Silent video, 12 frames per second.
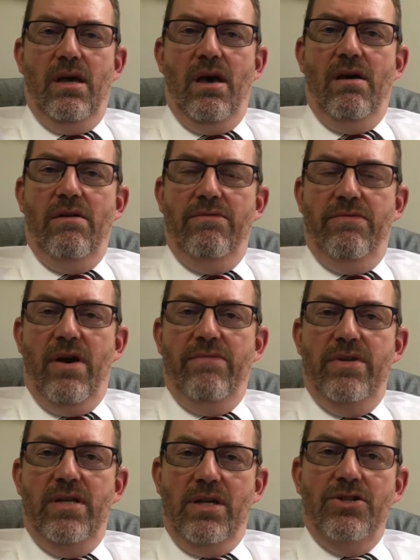of
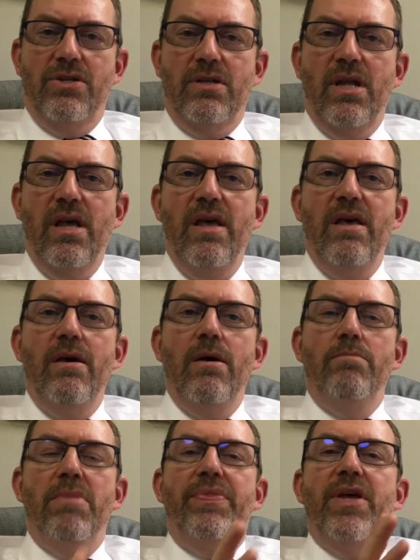addiction,
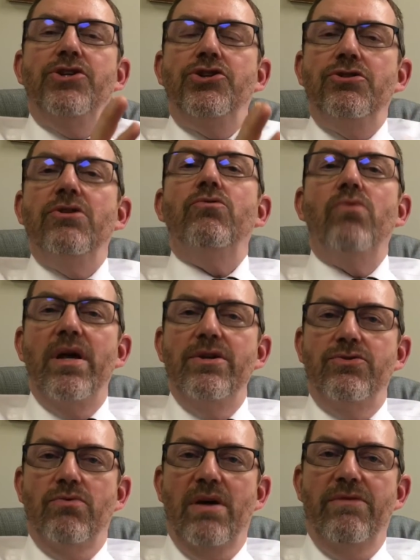but they should
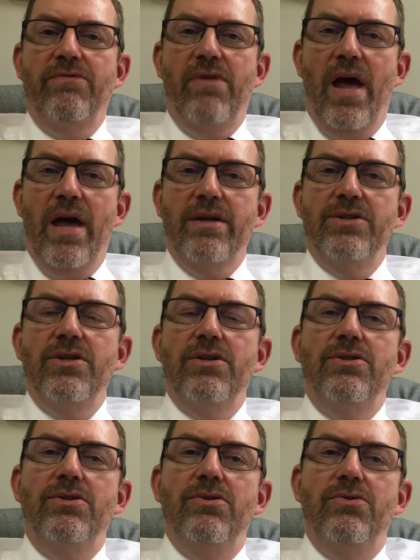raise red flags
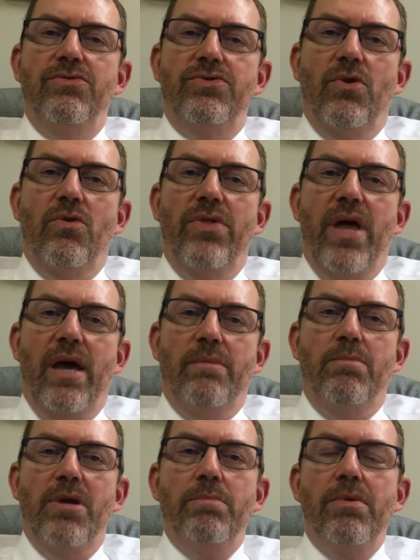so
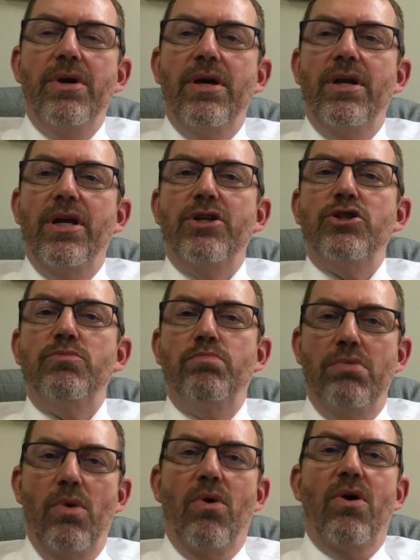that people can
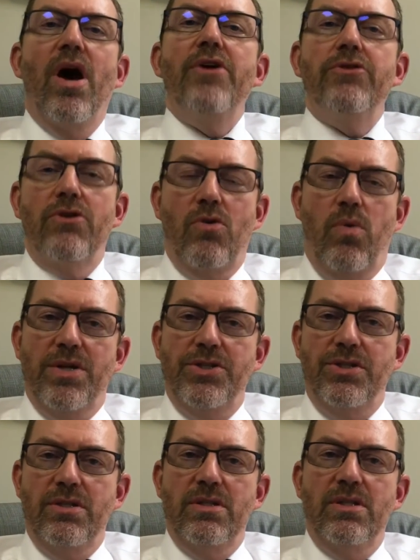explore other
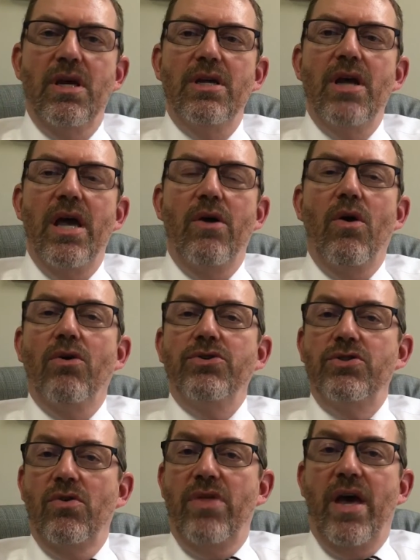questions,
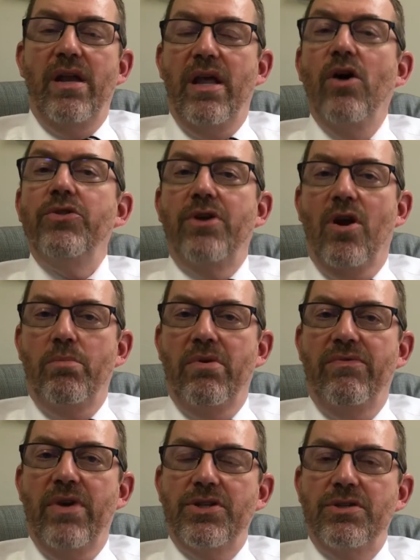so that healthcare
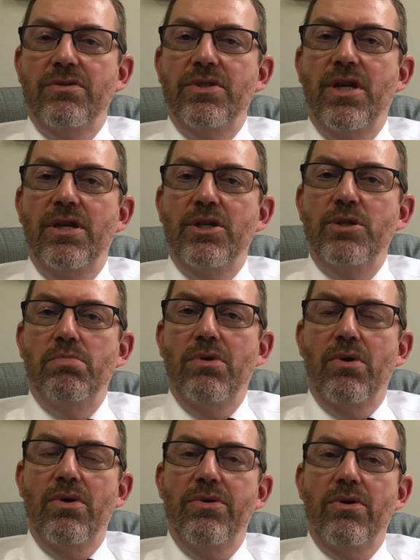professionals can
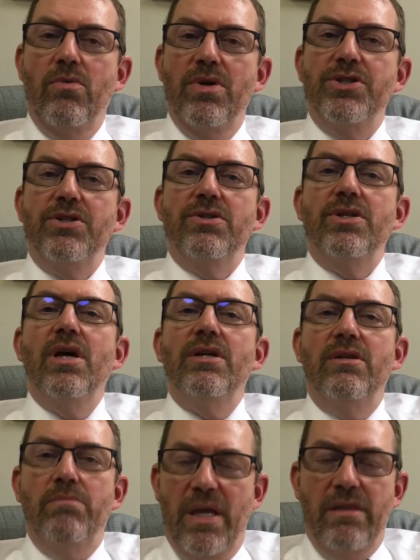explore other questions
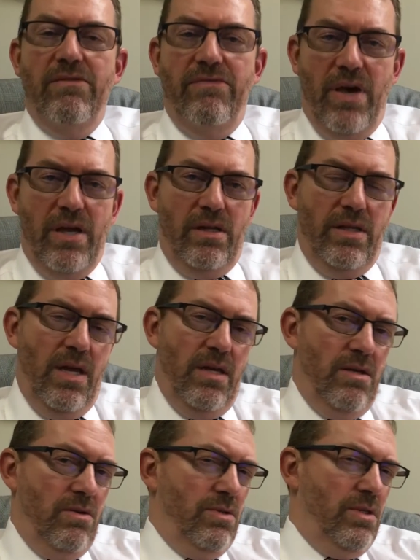to make the final
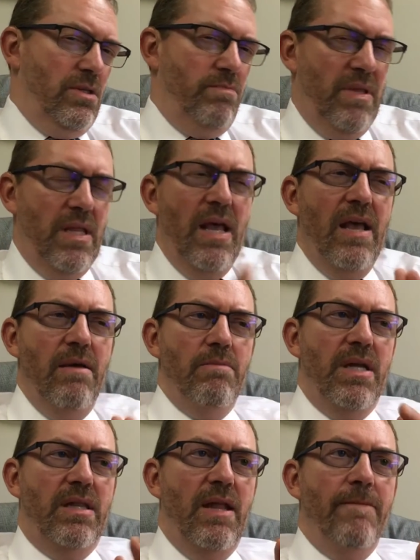diagnosis.
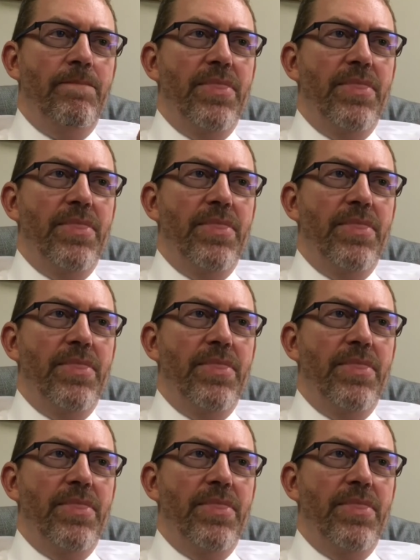But